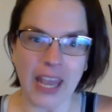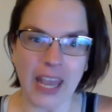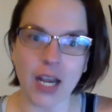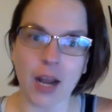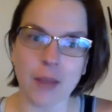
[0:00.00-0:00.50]

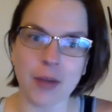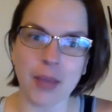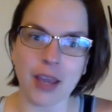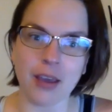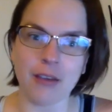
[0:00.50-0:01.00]
and I'm gonna
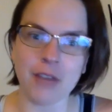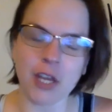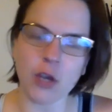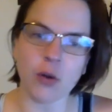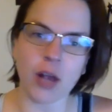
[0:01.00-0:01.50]
make a
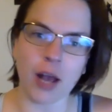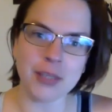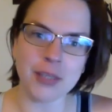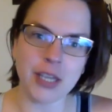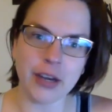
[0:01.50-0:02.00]
video
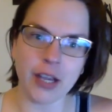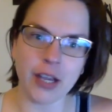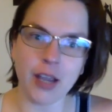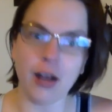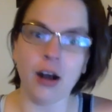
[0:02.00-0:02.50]

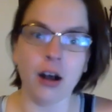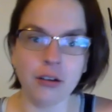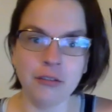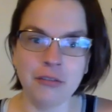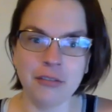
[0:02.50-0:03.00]
commentary
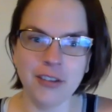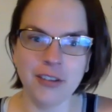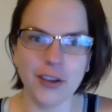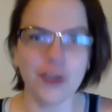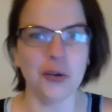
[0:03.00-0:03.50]
of
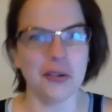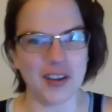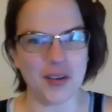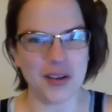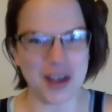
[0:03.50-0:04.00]
your
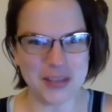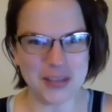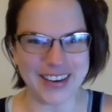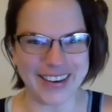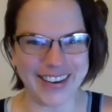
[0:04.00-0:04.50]
video
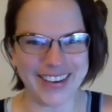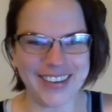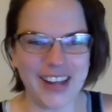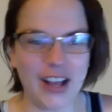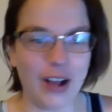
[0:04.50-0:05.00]
commentary.
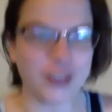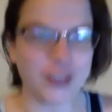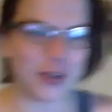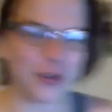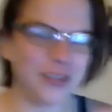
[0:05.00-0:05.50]

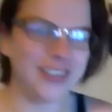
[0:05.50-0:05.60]
Also,